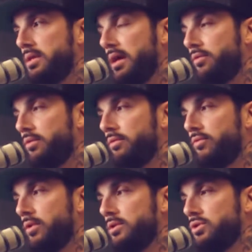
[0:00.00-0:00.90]
tethered
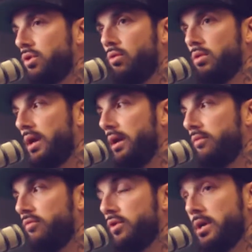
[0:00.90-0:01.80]
for his whole
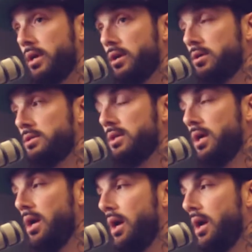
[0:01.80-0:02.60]
life for years.